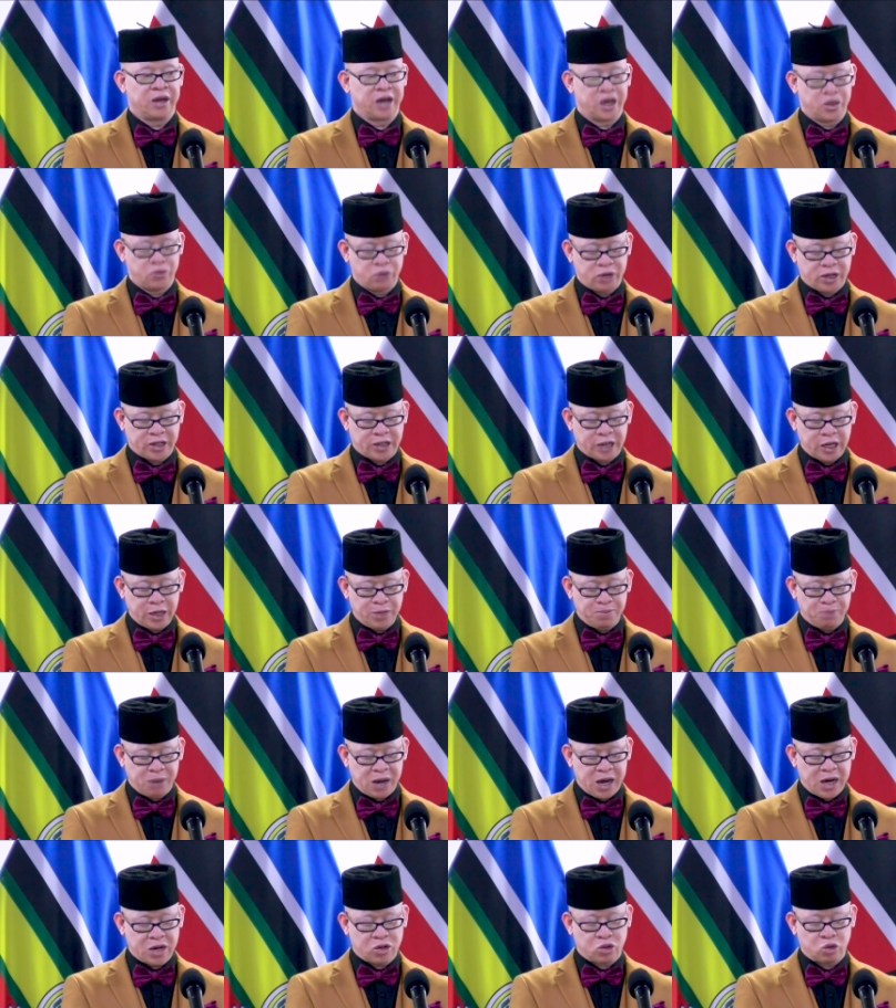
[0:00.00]
and we
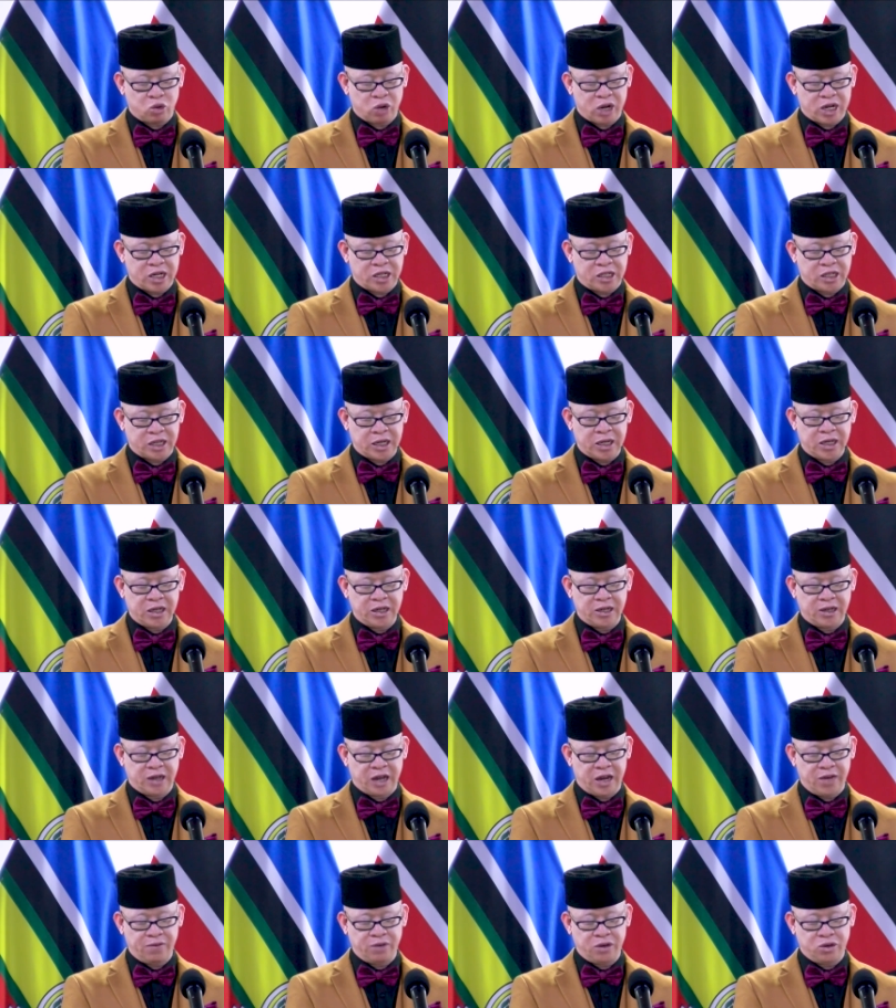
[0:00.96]
get back to our daily
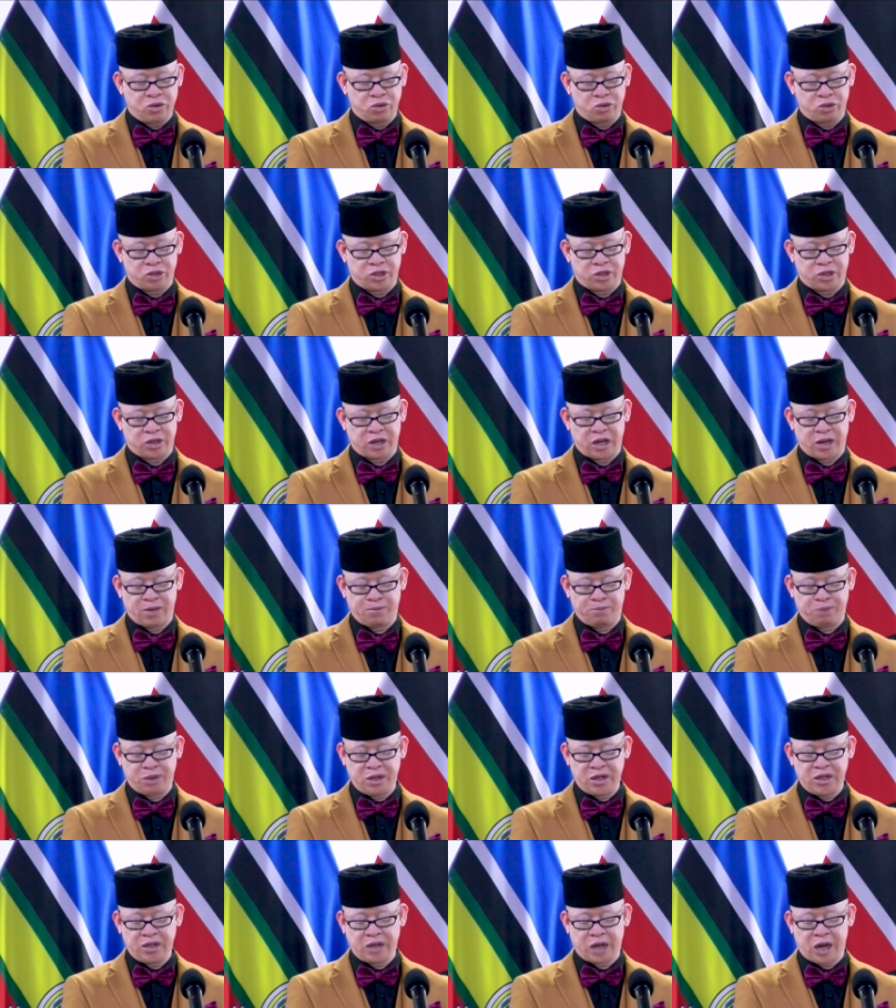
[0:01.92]
livelihoods and
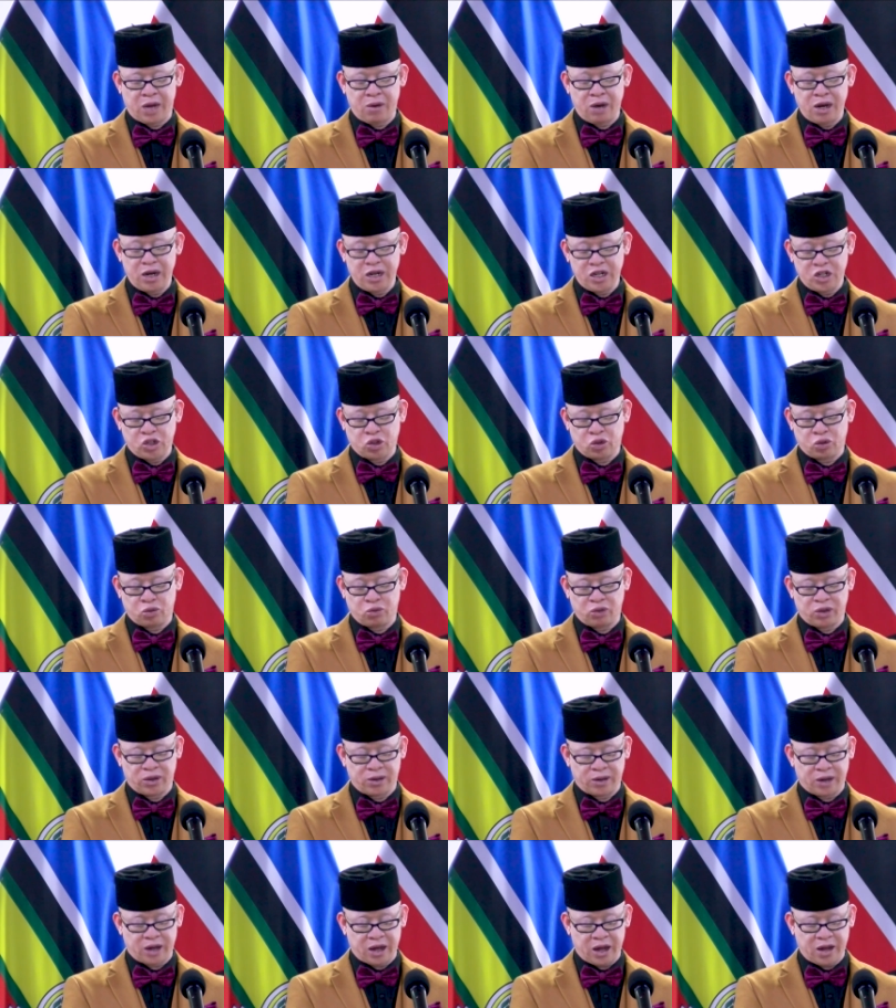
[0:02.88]
build our nation
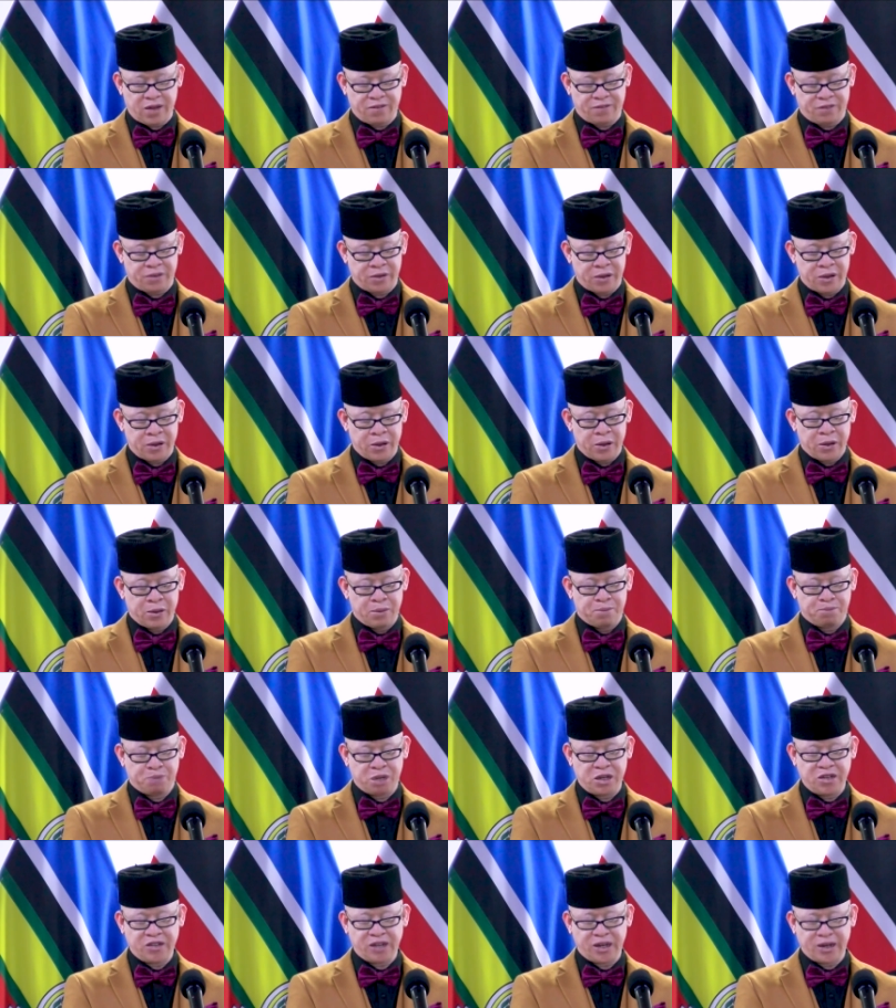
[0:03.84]
with love,
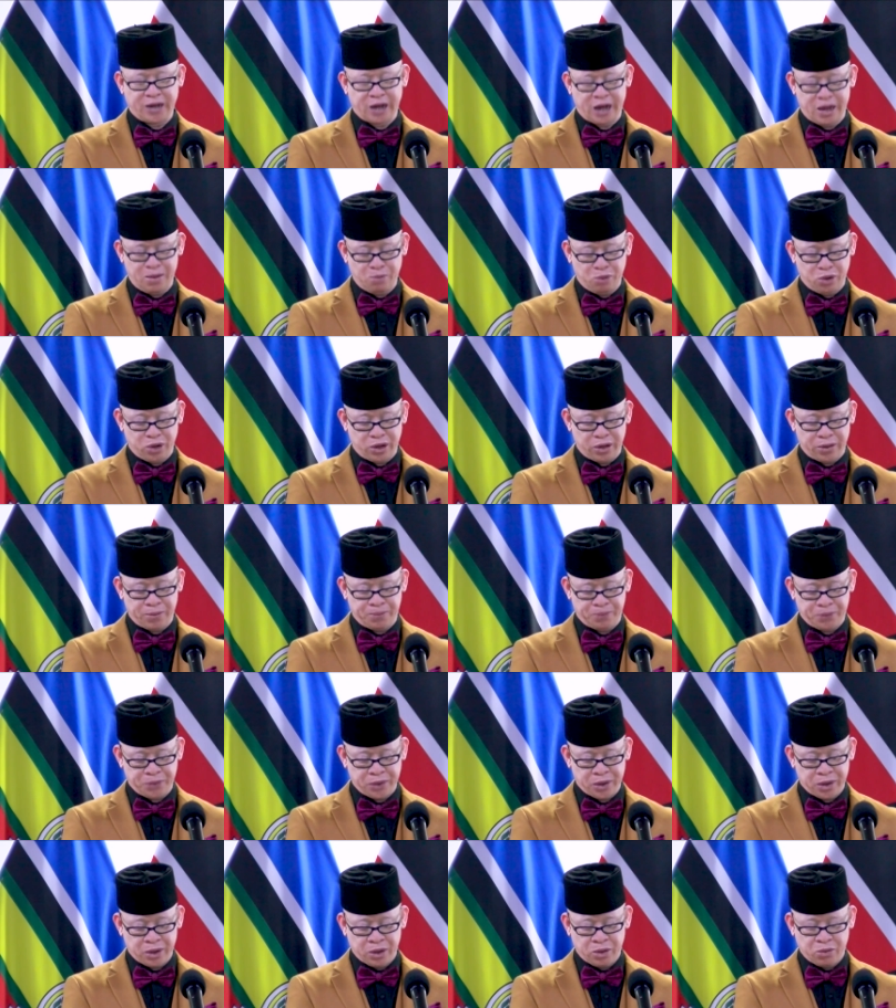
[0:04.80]
peace, and harmony
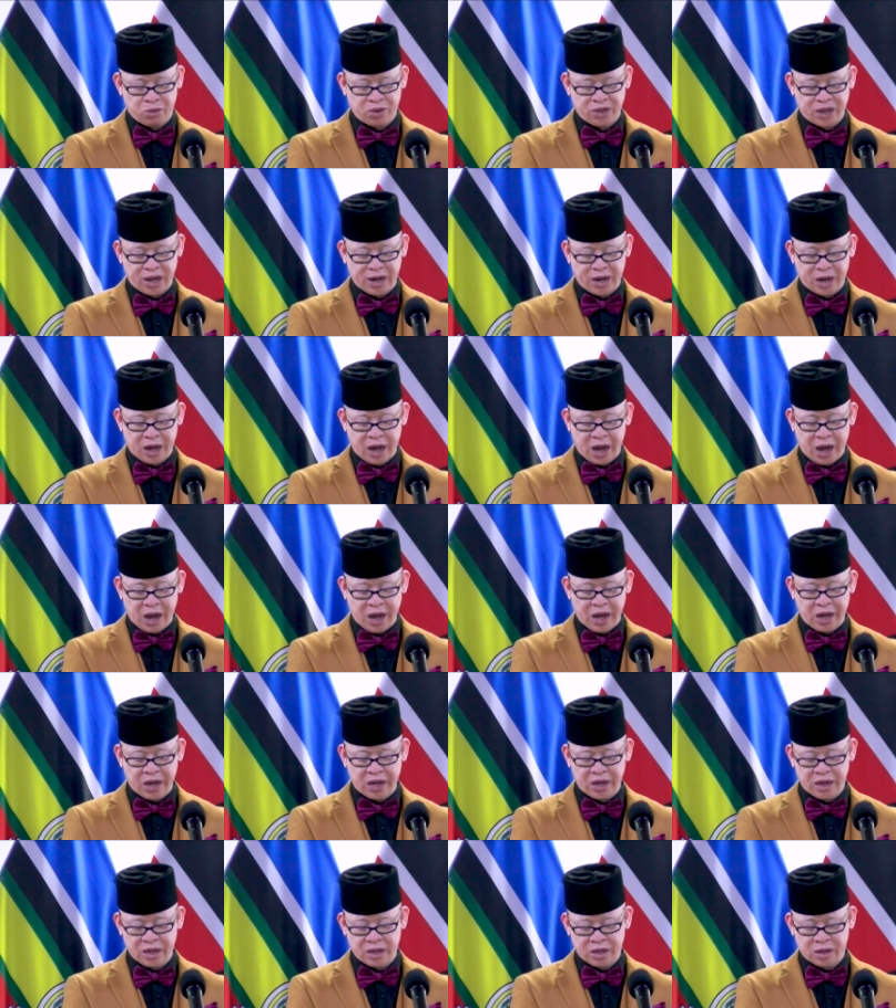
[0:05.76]
with an
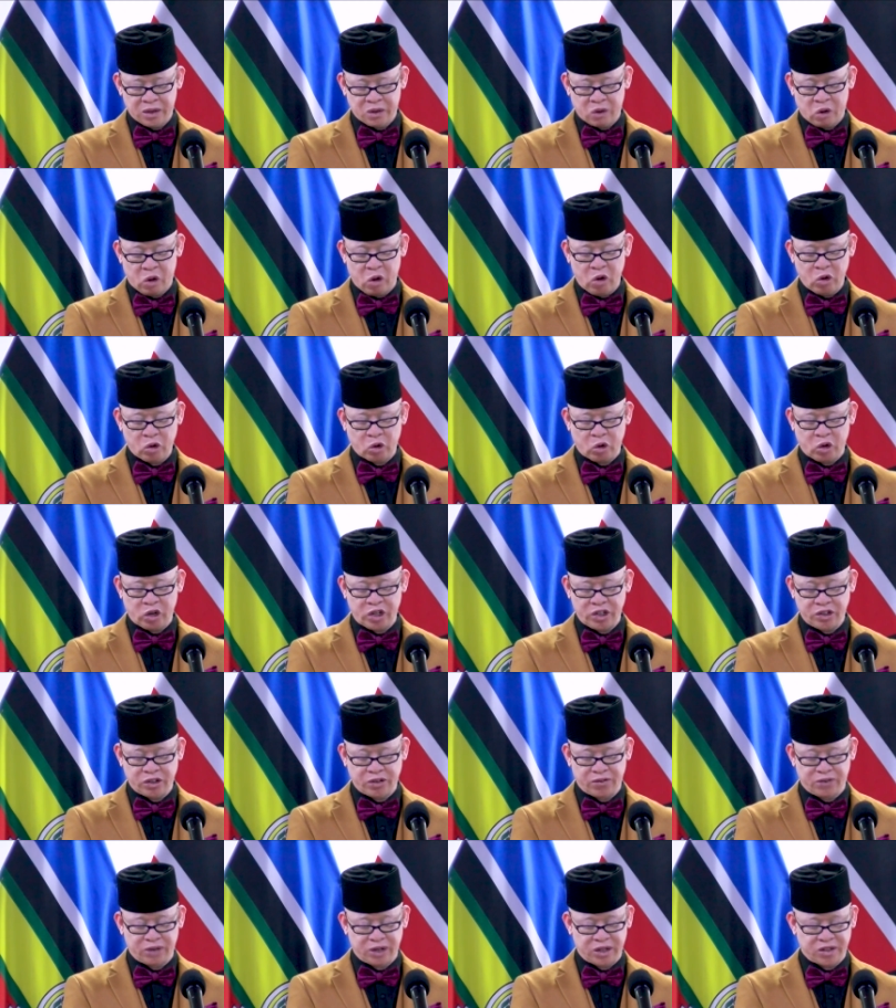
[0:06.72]
eye on
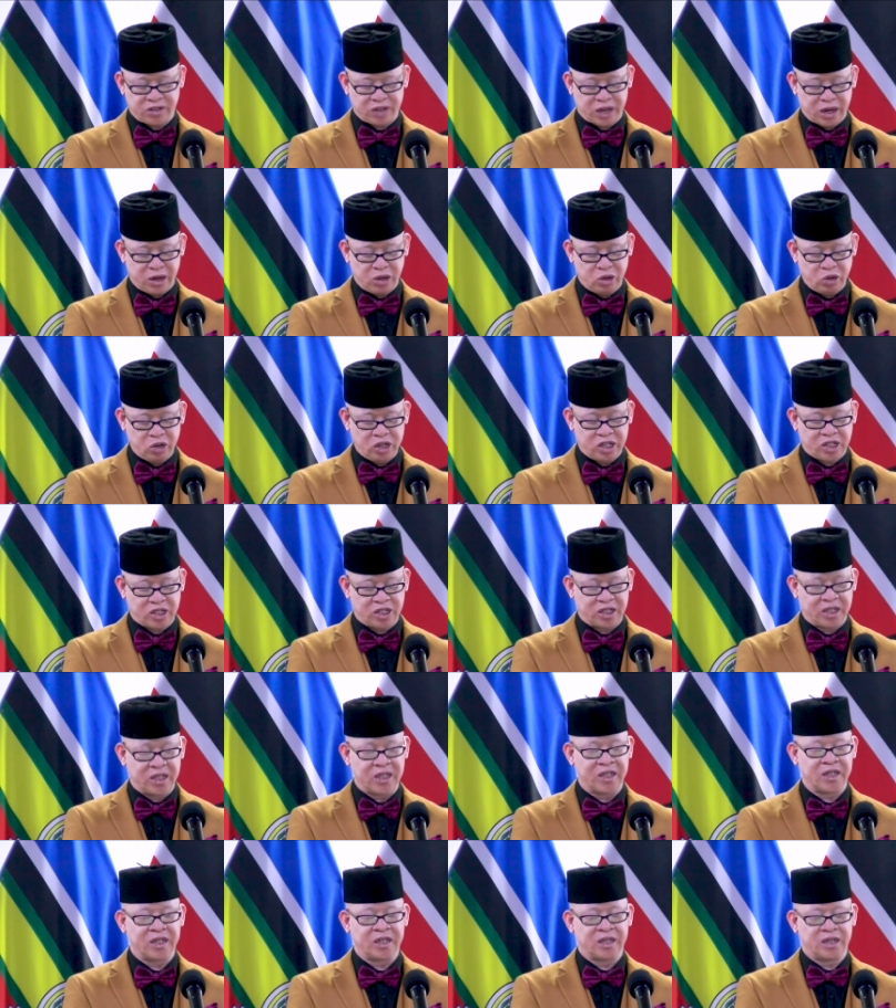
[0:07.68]
cohesiveness and
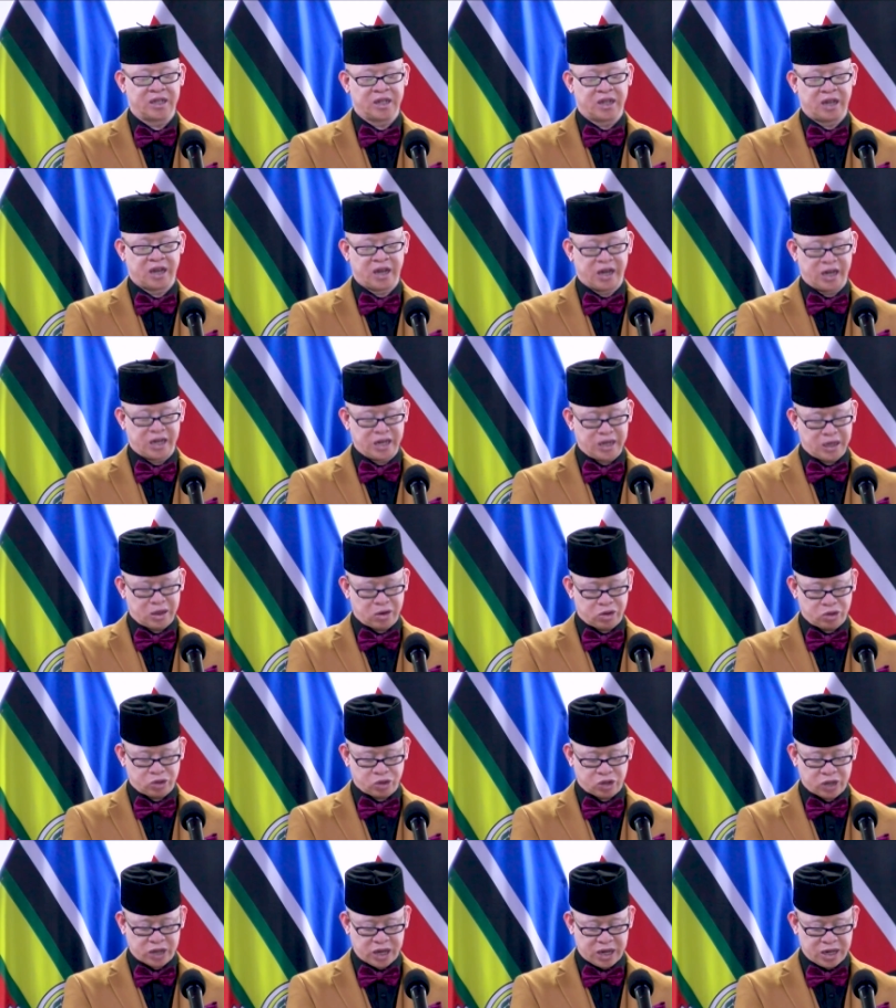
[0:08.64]
unity uh, in our
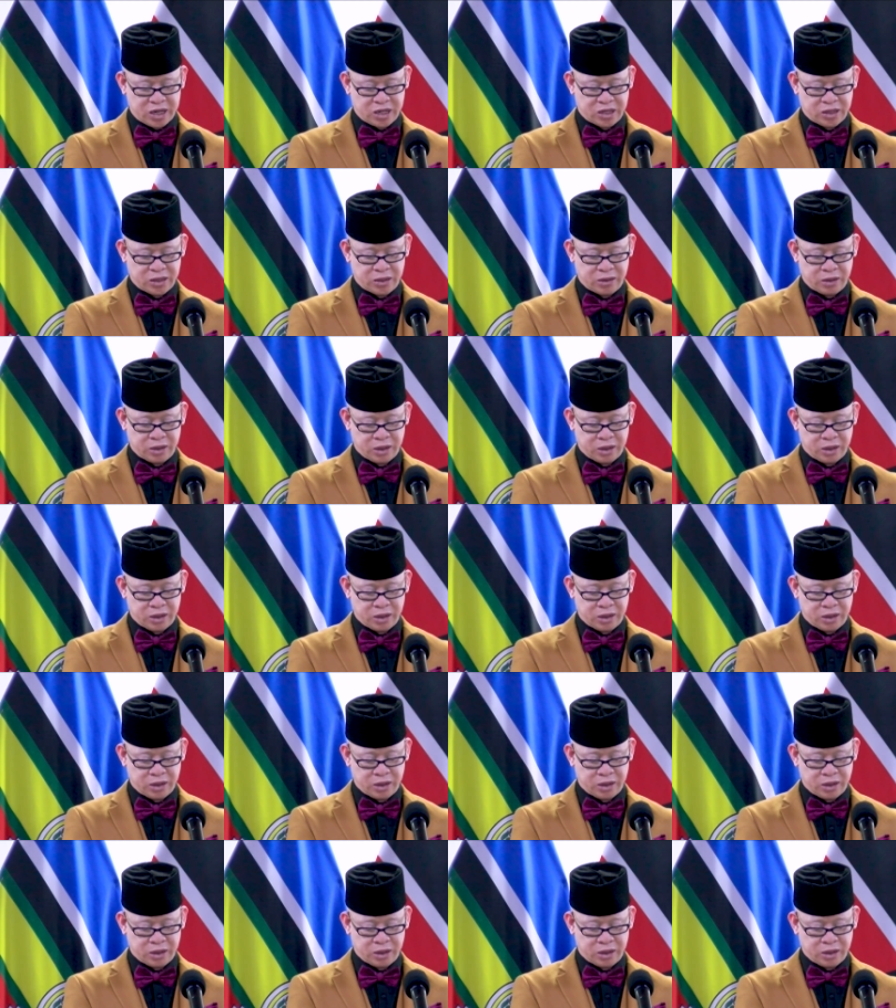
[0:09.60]
society.